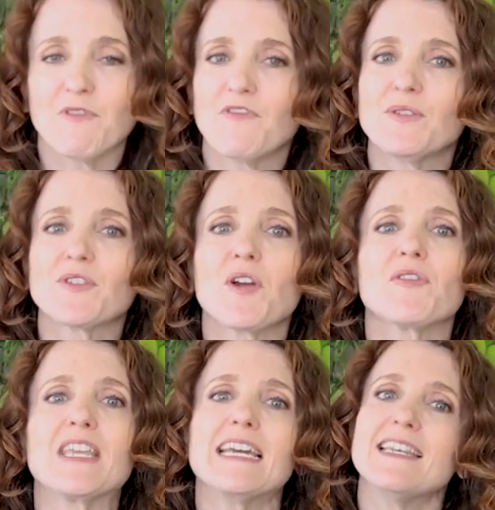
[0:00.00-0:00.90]
Reviews are
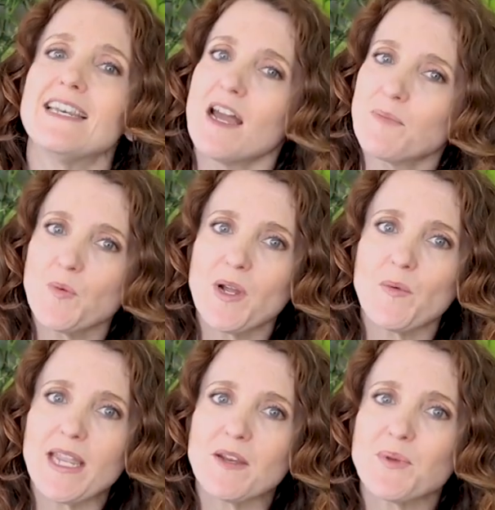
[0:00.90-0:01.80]
the number one
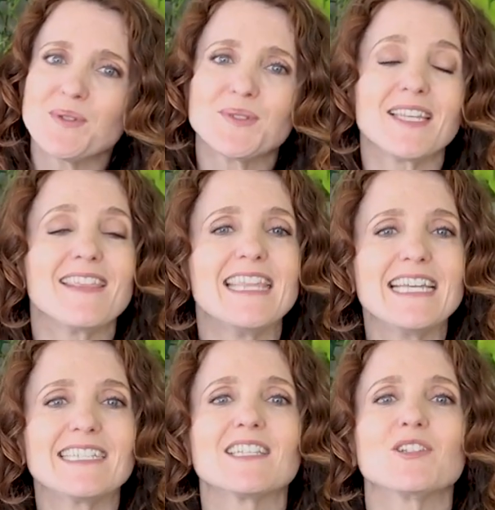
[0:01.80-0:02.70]
way to boost
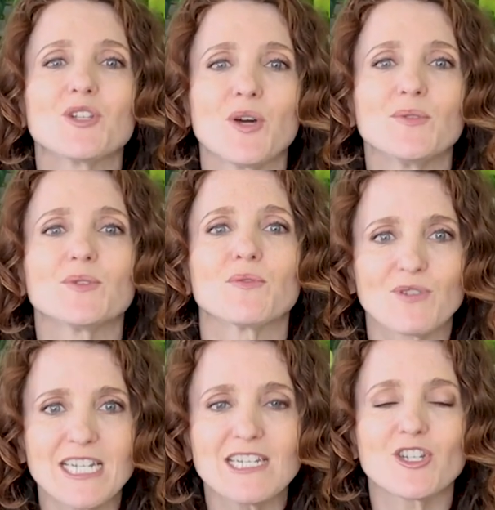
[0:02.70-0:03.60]
this show's
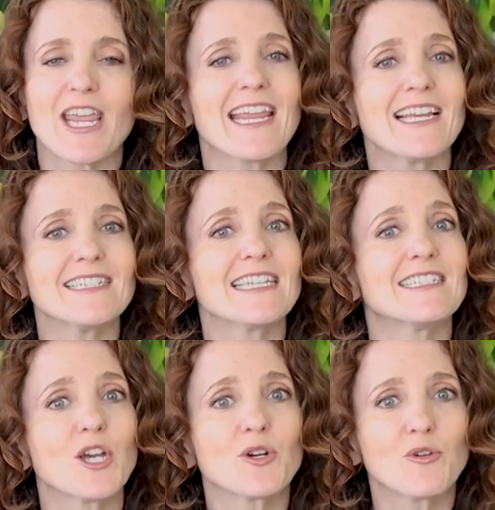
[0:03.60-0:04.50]
reach, and
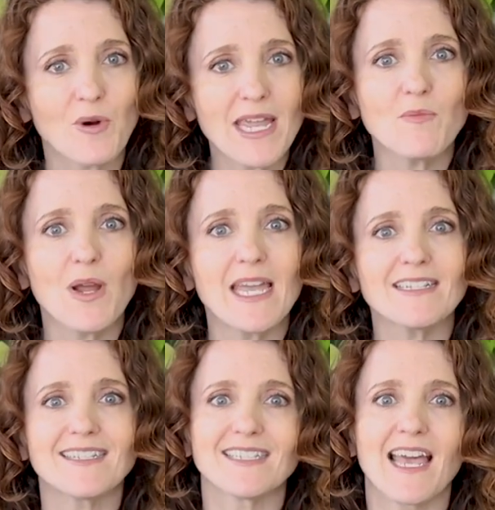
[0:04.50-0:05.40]
it's a great
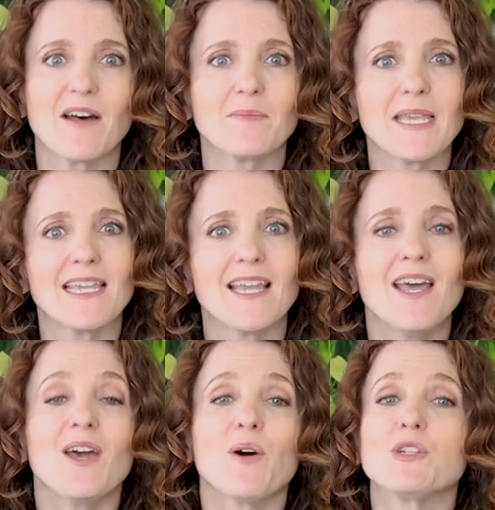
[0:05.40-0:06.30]
way to tell me
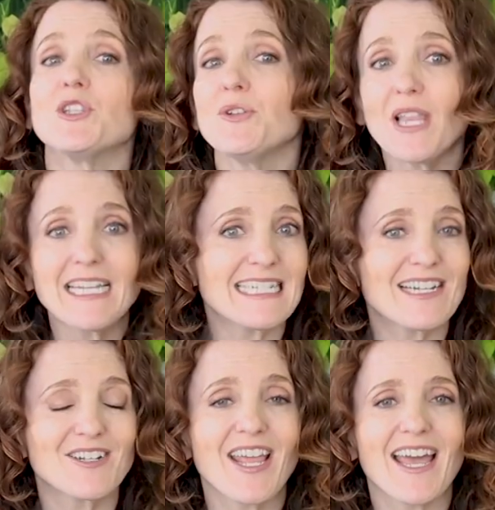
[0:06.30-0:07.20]
what you'd like to
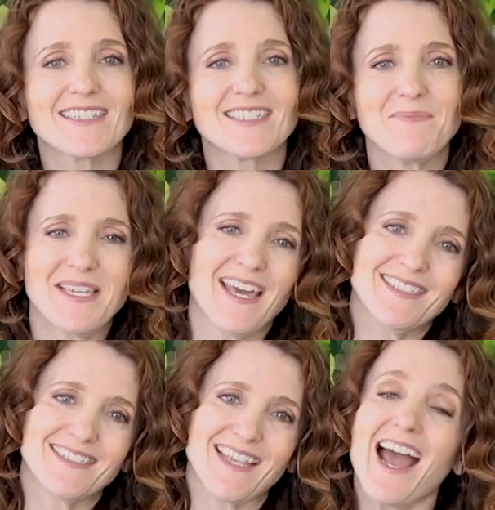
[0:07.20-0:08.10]
hear next
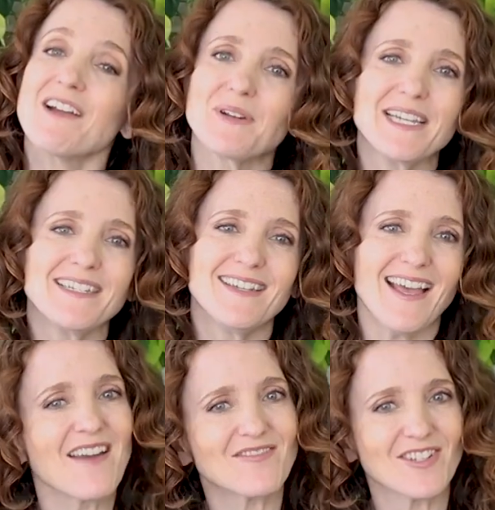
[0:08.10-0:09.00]
because I read
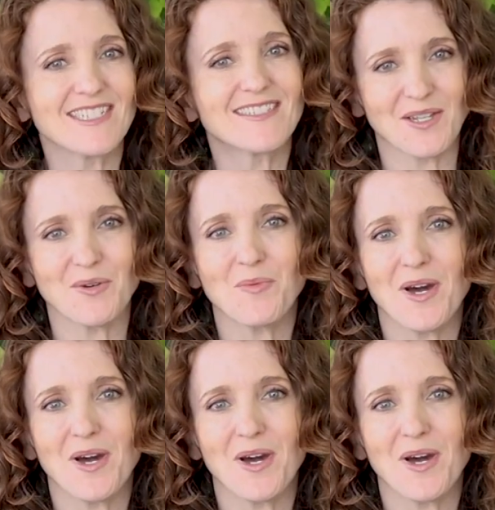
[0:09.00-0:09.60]
every single